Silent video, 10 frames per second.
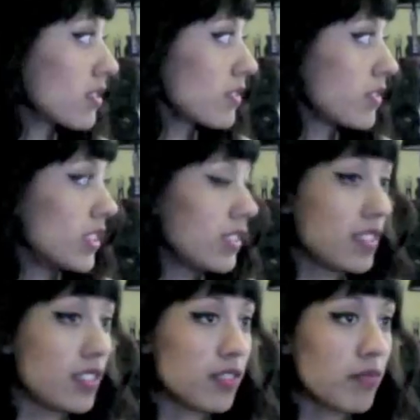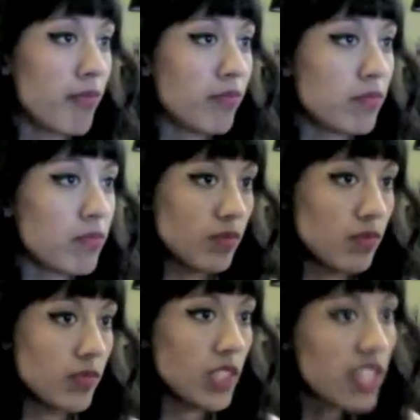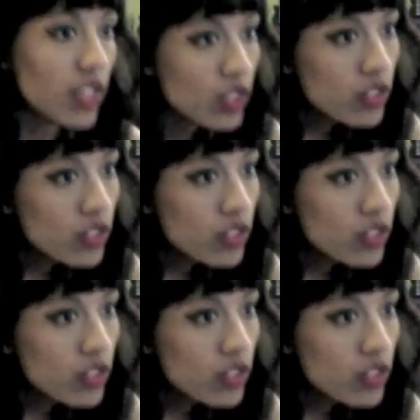for the season. Is that her?